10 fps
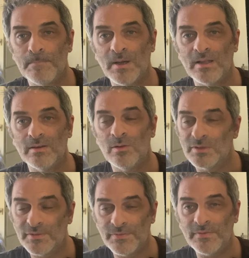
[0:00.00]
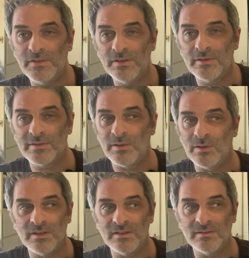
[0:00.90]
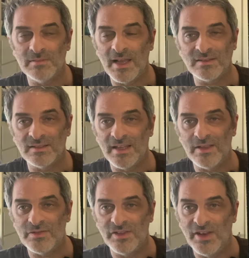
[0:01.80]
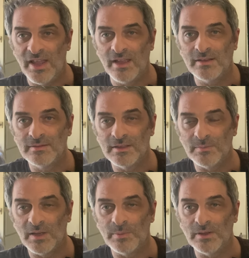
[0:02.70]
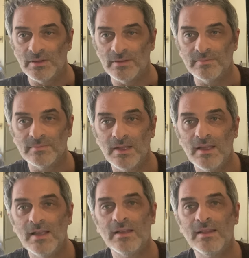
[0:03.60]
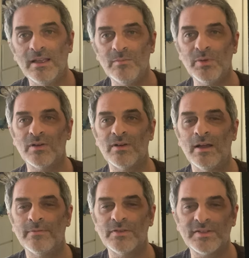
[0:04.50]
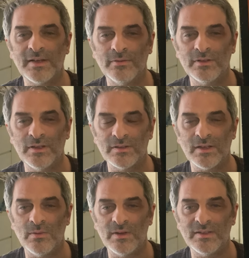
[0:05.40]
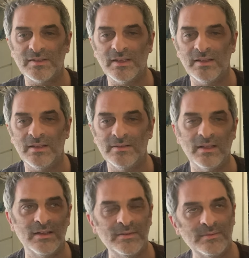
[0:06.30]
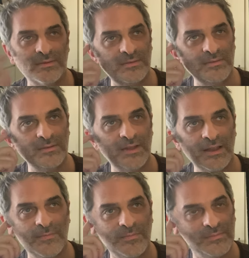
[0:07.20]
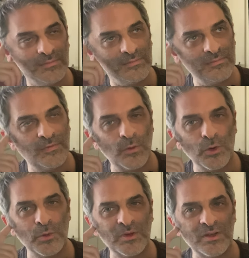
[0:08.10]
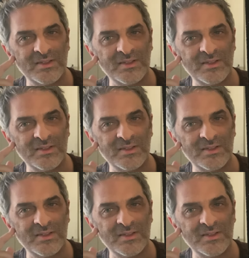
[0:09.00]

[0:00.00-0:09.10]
But almost 50 years old and hasn't aged a day, in my opinion. They had been around for several years. I want to say they formed in